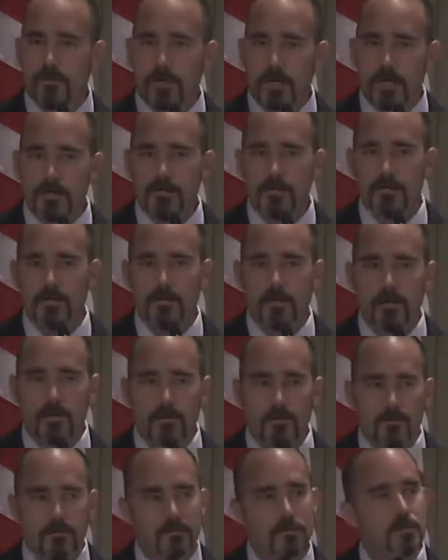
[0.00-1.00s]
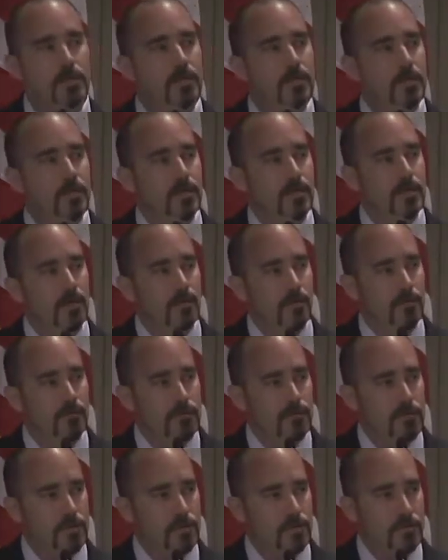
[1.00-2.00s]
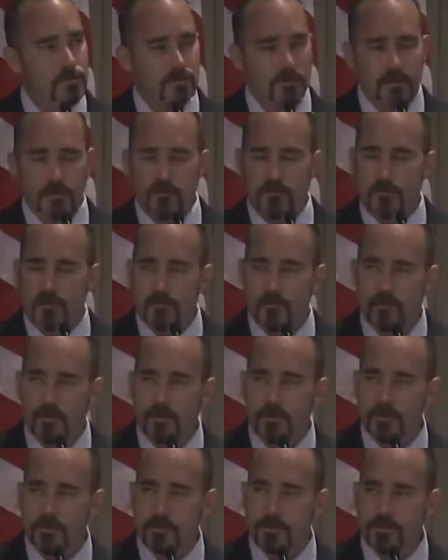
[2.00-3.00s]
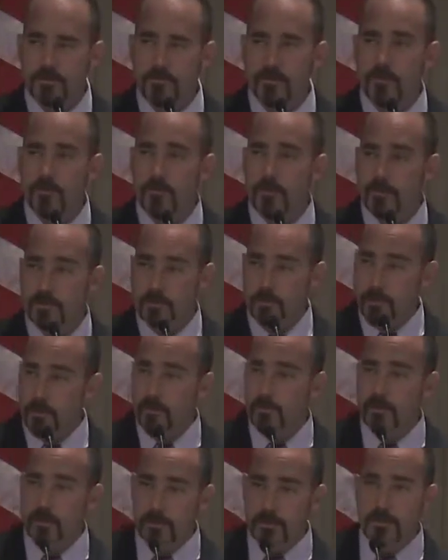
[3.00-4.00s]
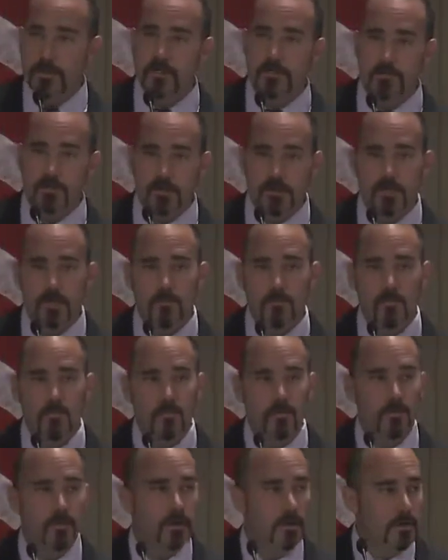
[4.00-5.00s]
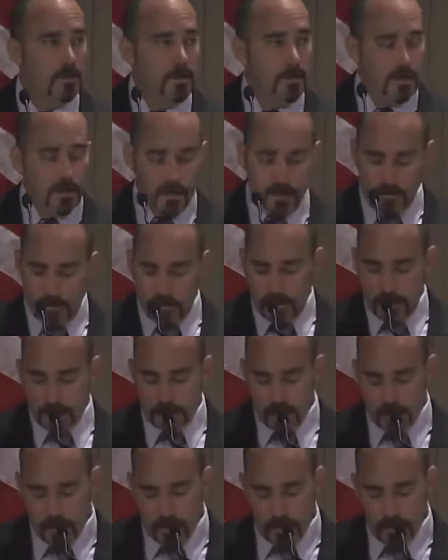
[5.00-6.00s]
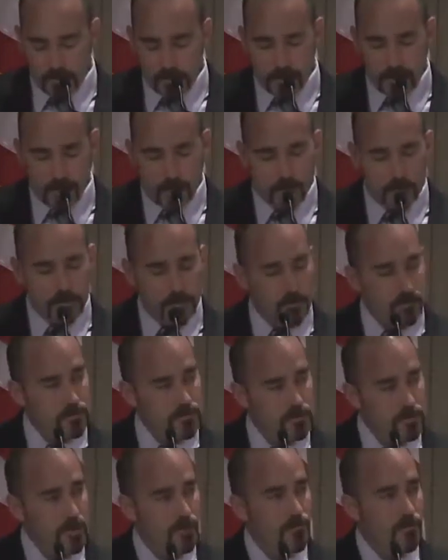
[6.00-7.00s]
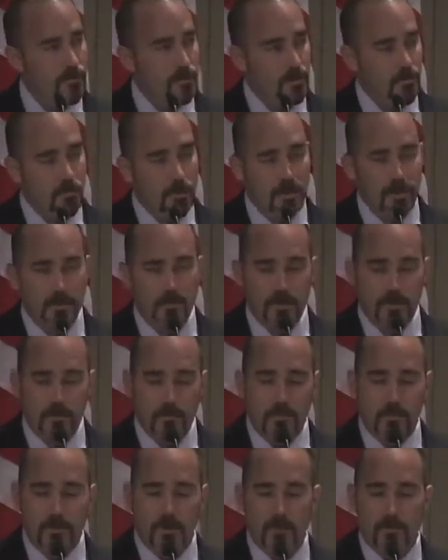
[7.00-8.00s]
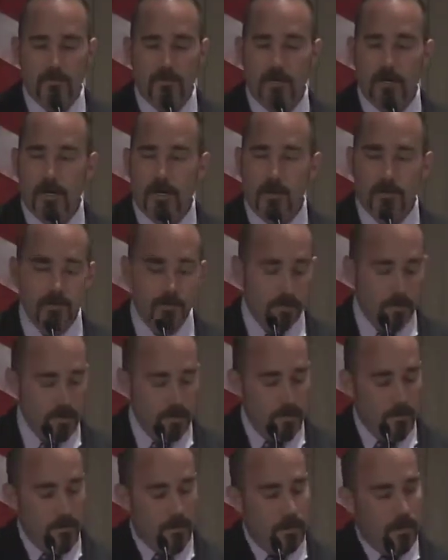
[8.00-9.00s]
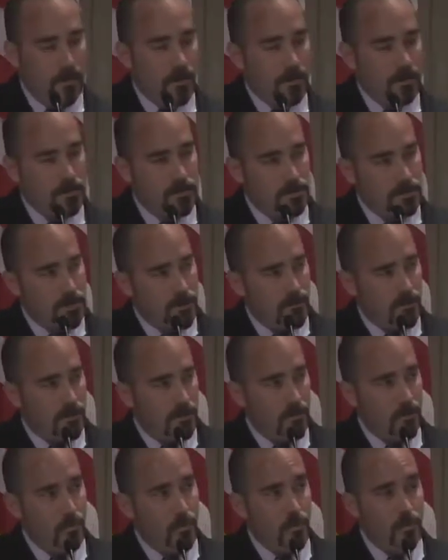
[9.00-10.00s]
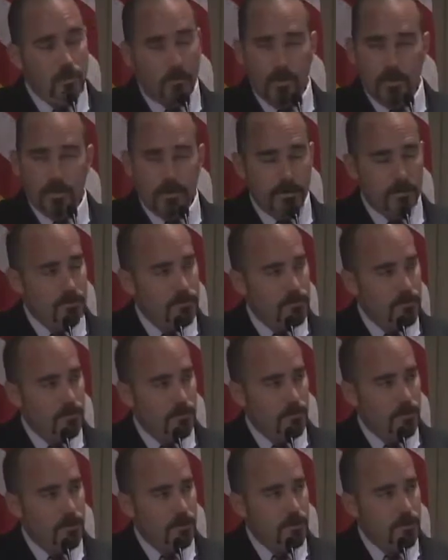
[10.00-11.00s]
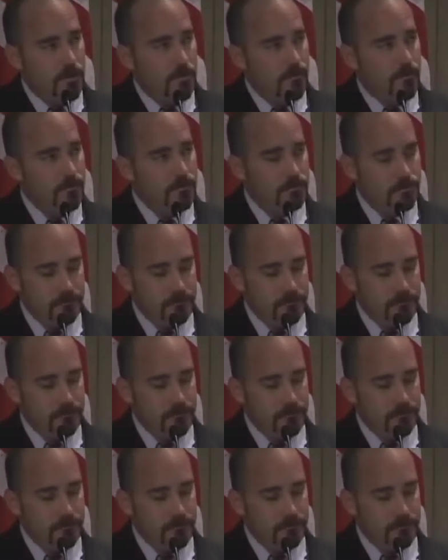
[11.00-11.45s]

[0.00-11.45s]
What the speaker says: grants and loans, and we've achieved significant reductions from those, and we will continue to get more in our next milestone. So significant money being put on the ground, significant more money is still needed.